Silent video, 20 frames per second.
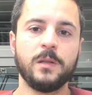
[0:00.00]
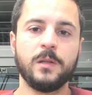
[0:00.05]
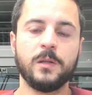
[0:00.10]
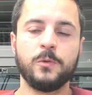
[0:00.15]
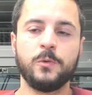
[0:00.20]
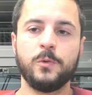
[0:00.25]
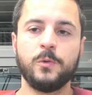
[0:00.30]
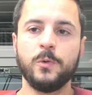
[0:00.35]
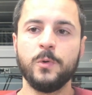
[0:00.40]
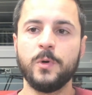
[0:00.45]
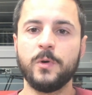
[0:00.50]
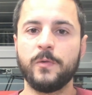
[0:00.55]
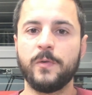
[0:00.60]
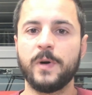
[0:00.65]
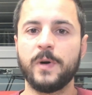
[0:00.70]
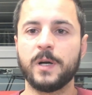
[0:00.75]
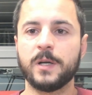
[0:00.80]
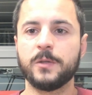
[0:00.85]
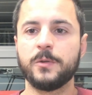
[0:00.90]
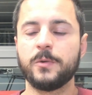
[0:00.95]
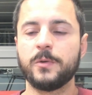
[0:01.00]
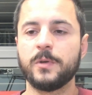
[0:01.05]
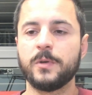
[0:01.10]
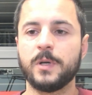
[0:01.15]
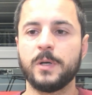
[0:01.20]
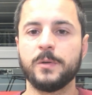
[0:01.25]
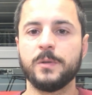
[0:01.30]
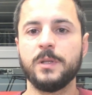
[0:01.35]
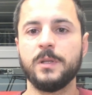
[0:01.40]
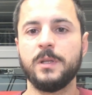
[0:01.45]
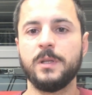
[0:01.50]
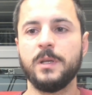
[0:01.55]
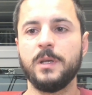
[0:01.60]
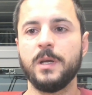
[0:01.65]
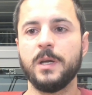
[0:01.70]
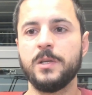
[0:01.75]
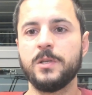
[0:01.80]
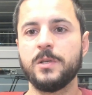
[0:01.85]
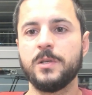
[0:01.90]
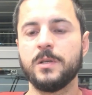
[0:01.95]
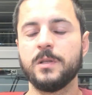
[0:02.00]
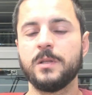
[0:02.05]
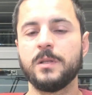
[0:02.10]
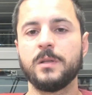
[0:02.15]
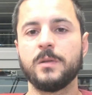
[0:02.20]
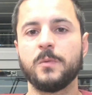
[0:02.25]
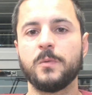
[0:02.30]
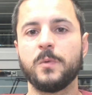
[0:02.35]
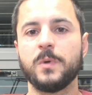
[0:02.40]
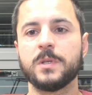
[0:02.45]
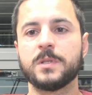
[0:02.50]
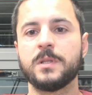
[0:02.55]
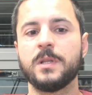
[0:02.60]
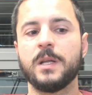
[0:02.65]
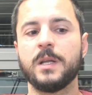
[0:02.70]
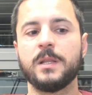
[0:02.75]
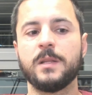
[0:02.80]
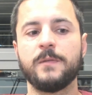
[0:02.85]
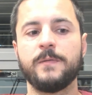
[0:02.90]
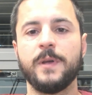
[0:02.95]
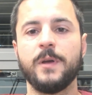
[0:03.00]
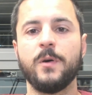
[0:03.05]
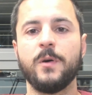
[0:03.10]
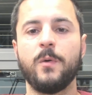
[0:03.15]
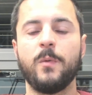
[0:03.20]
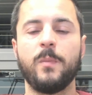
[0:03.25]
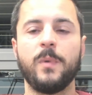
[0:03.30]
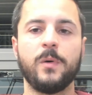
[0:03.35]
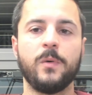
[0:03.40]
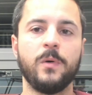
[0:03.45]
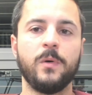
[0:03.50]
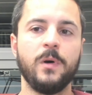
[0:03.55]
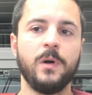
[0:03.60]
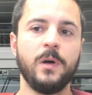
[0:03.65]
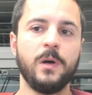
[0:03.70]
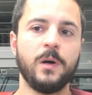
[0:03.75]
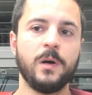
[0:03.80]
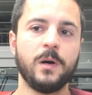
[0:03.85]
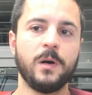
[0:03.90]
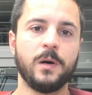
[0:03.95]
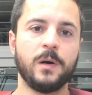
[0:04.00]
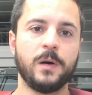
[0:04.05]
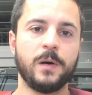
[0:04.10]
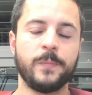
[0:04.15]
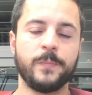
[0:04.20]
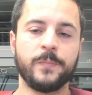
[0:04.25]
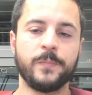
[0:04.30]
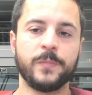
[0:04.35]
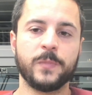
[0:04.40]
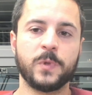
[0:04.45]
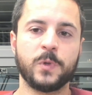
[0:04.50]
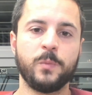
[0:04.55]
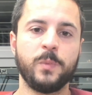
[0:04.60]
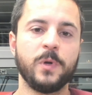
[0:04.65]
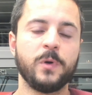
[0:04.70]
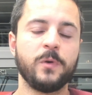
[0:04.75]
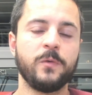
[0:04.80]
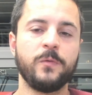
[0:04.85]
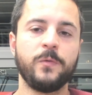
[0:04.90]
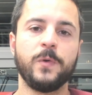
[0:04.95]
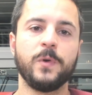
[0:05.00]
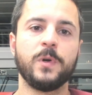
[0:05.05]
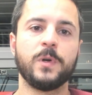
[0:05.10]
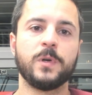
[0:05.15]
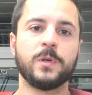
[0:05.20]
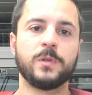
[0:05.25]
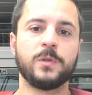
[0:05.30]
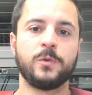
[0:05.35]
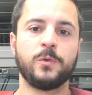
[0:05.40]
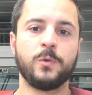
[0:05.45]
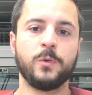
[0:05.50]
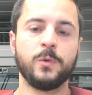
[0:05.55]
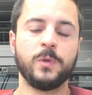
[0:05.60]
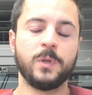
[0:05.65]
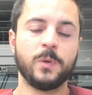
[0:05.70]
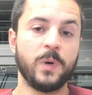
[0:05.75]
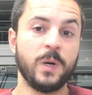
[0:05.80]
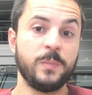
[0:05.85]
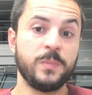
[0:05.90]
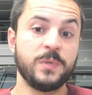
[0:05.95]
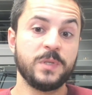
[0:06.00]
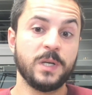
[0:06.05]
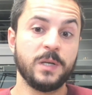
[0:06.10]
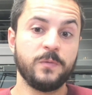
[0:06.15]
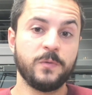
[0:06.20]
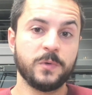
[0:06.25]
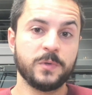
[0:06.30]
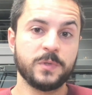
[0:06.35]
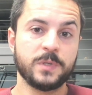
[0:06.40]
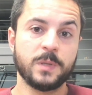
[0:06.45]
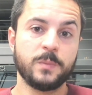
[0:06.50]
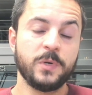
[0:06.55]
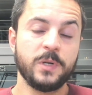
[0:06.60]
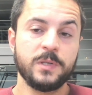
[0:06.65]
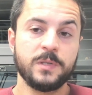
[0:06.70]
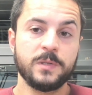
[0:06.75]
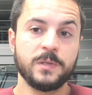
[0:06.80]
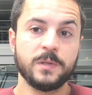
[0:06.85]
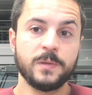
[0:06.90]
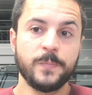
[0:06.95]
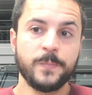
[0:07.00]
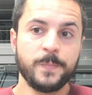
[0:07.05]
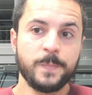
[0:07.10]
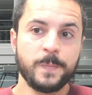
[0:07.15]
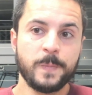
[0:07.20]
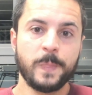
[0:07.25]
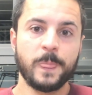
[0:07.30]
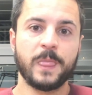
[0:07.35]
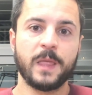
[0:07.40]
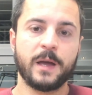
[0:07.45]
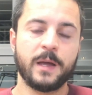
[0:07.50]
the dual-factor authentication was not available to be configured through the website for some reason.